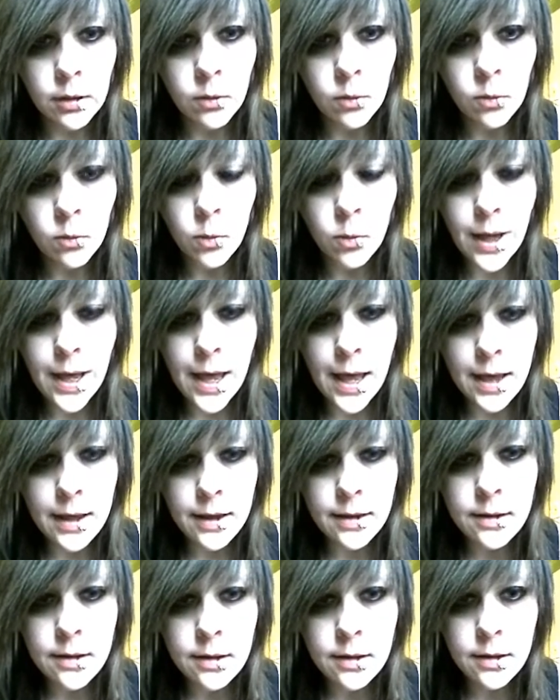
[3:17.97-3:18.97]

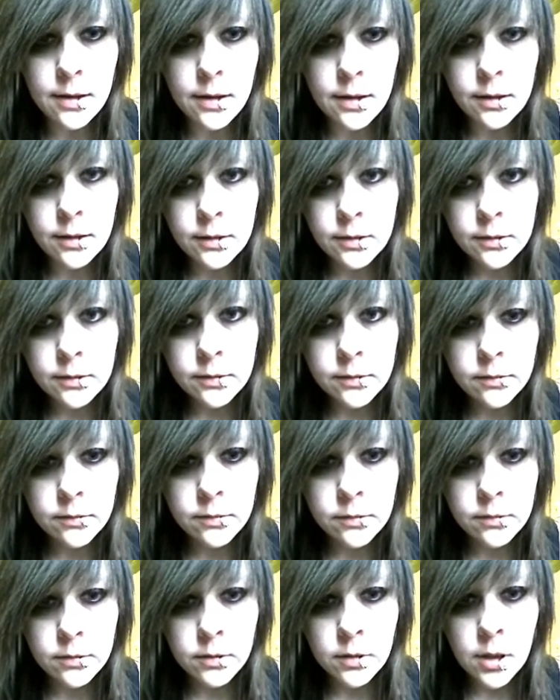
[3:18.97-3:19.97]
Well?
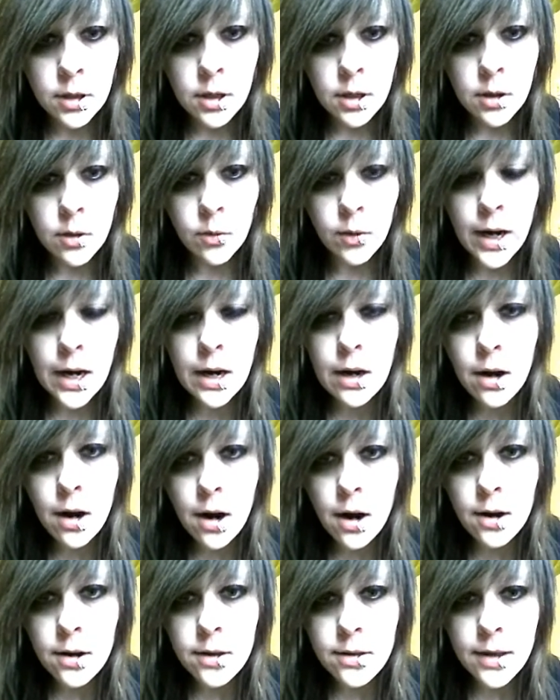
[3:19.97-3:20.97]
Where
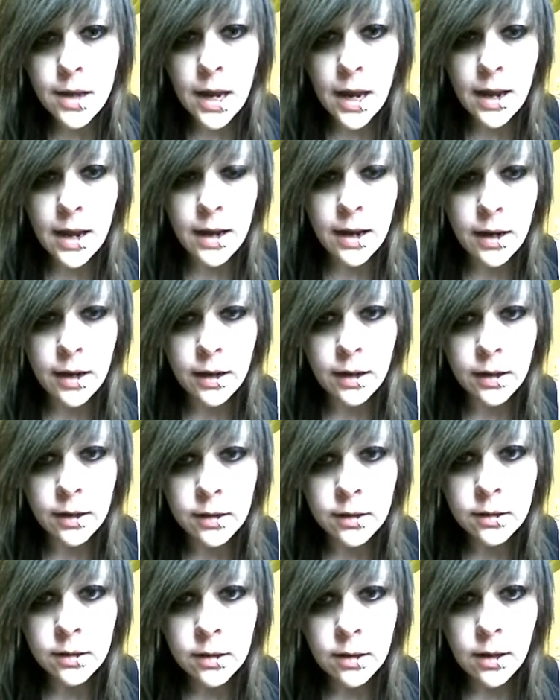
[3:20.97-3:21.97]
are they?
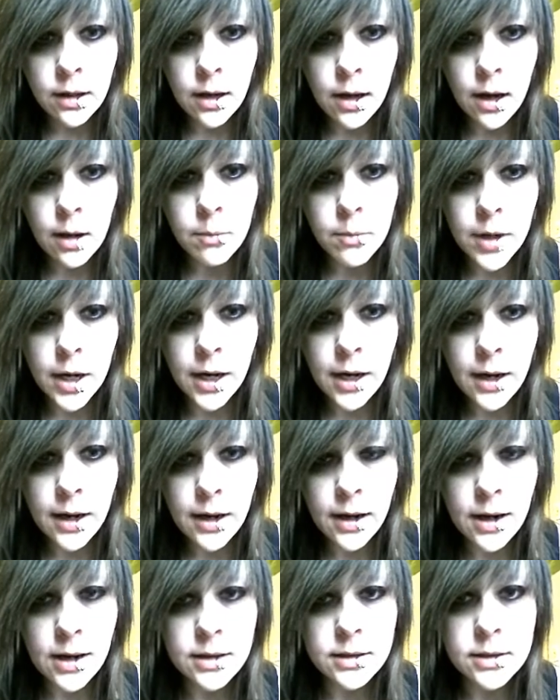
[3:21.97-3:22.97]
Up my
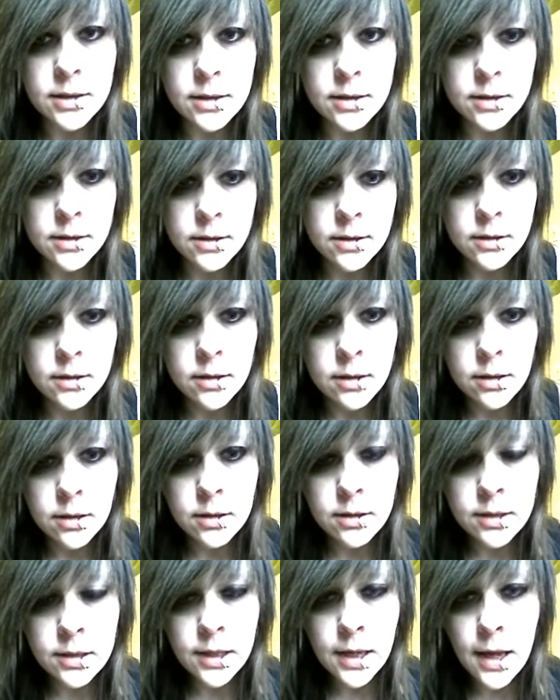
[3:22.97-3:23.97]
ass.
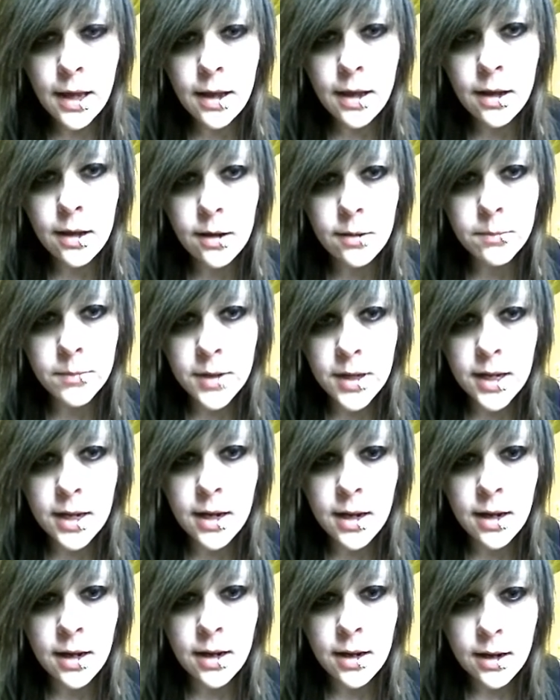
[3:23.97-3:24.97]
Tell
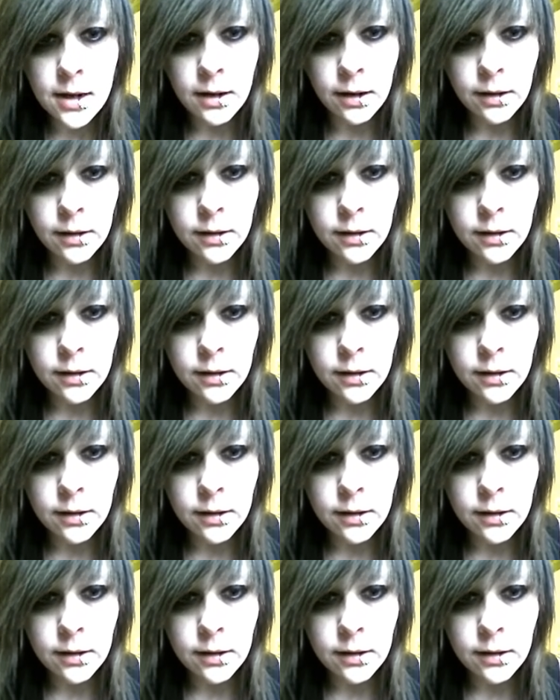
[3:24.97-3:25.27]
me!